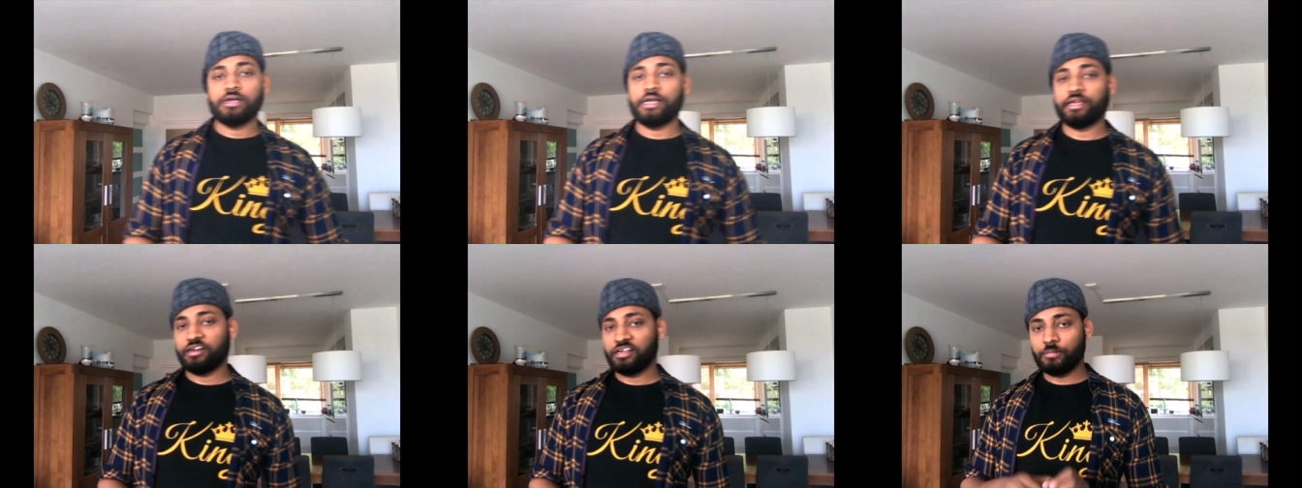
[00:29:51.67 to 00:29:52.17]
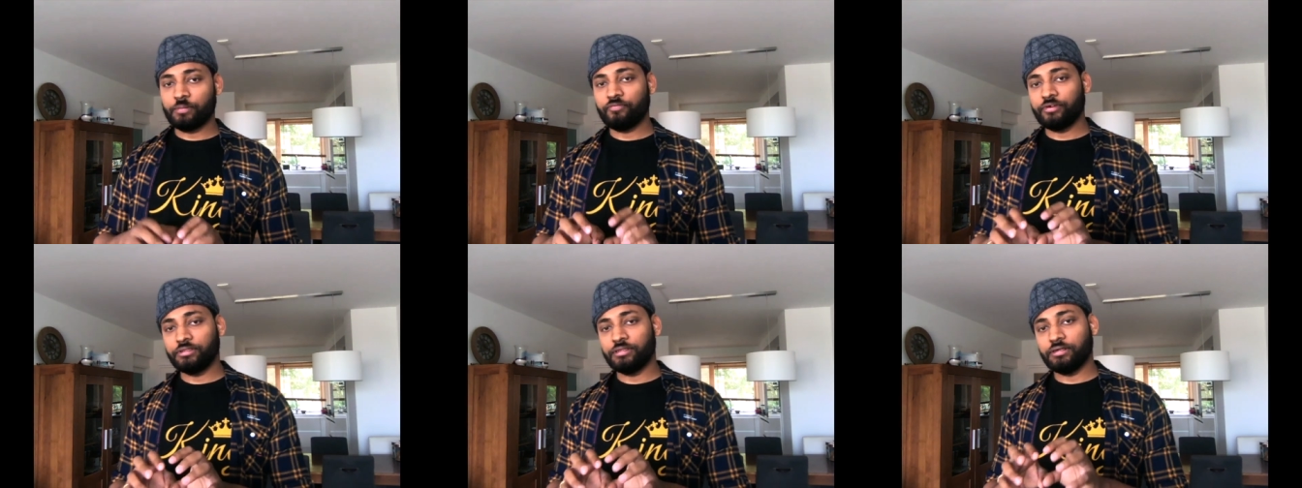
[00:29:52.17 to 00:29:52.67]
I can come up
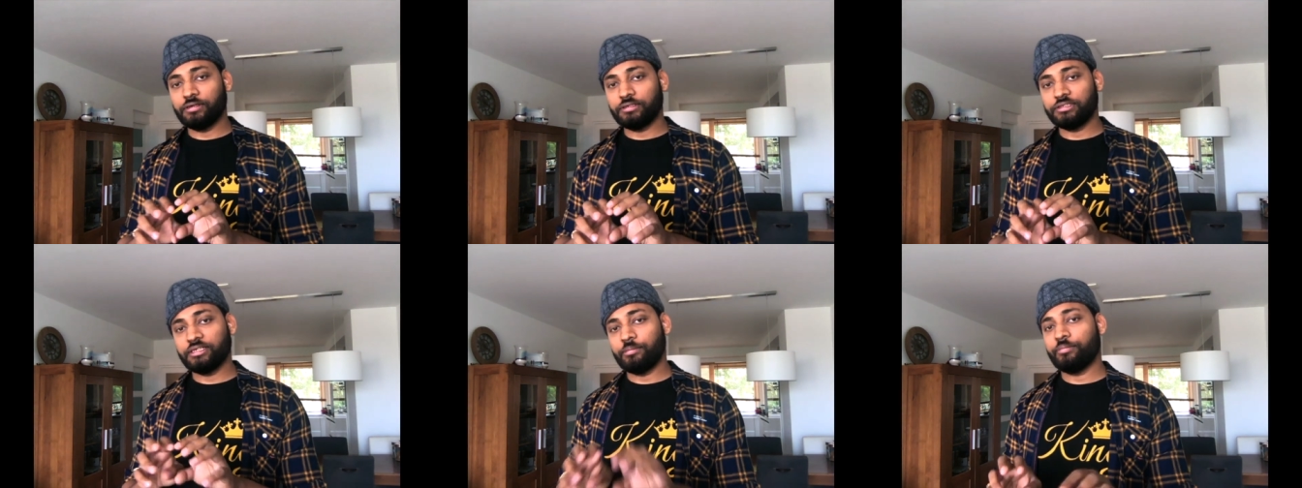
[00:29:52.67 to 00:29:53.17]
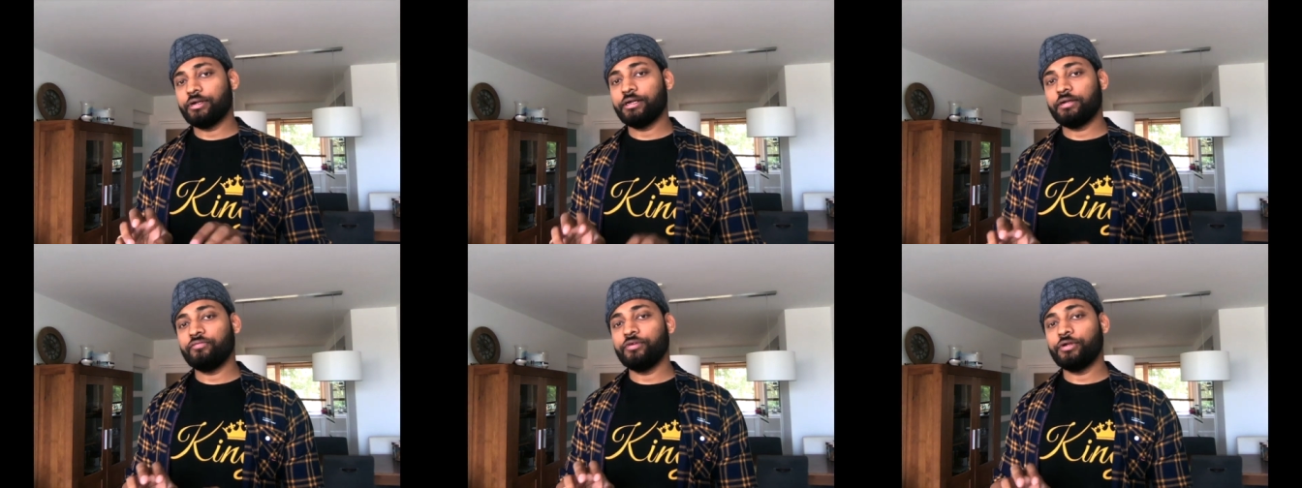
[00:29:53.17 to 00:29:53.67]
with the
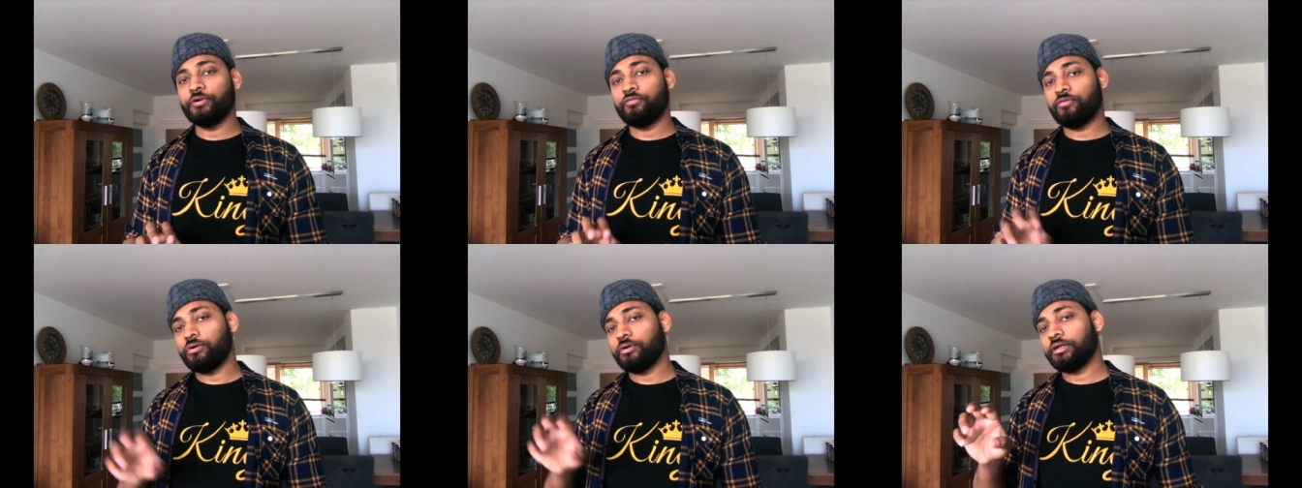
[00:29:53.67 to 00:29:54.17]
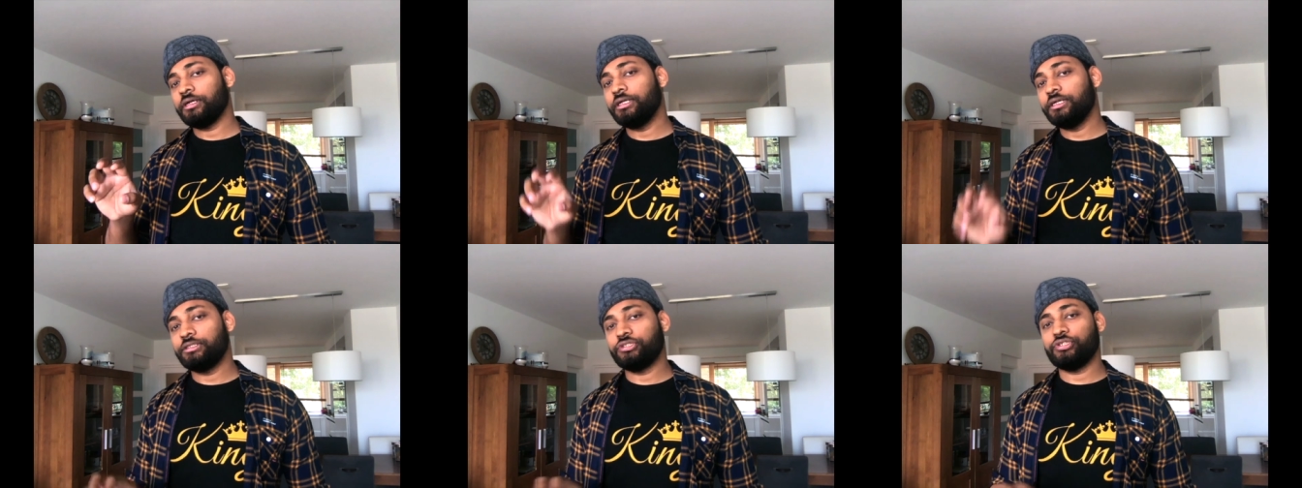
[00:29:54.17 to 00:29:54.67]
separate video for
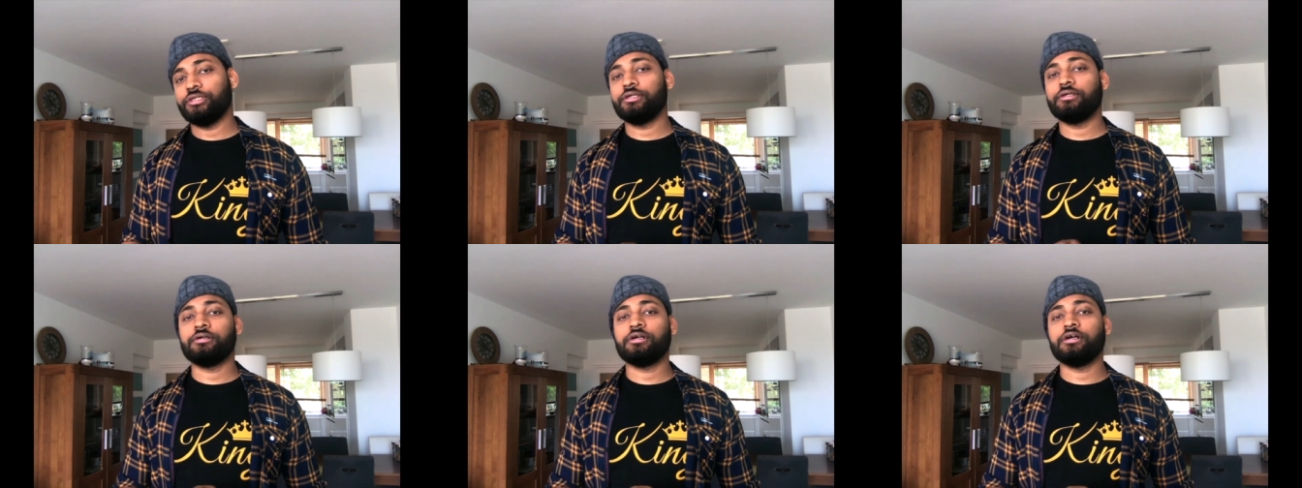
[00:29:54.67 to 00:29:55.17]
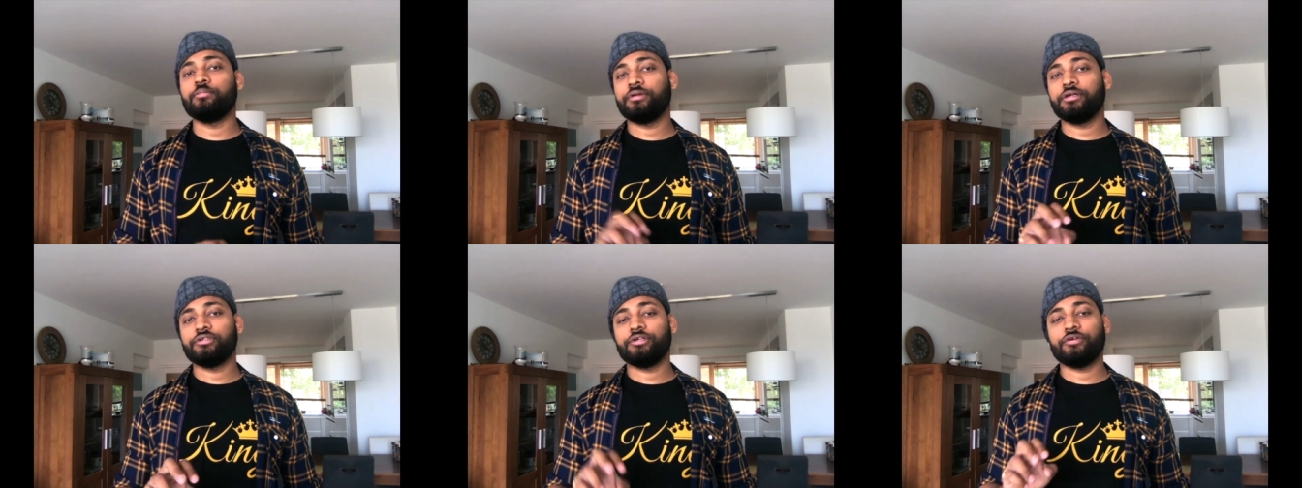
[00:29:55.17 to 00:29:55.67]
each
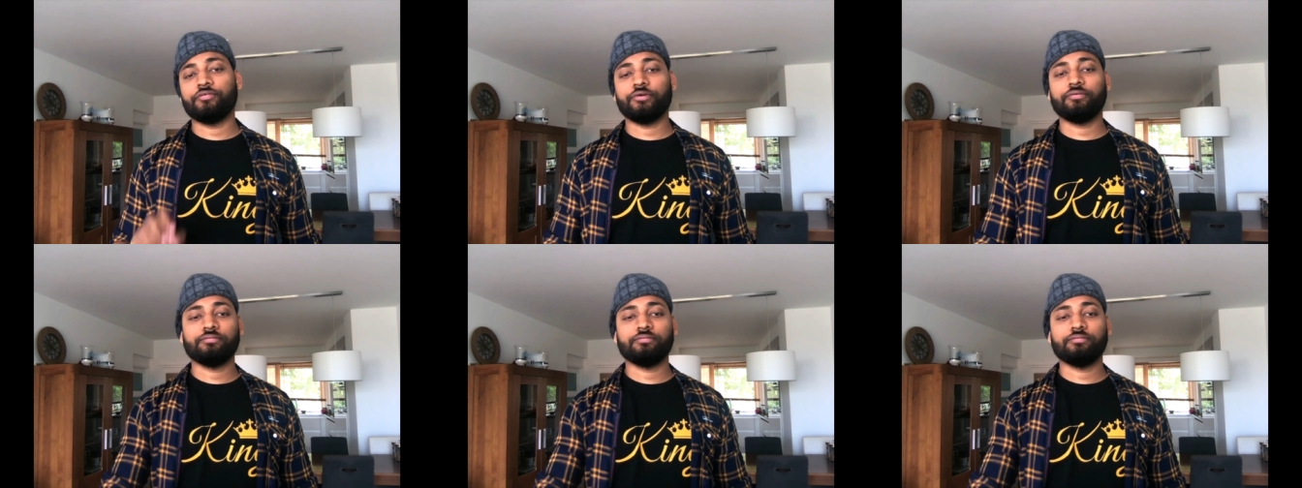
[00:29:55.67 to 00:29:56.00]
company's interview.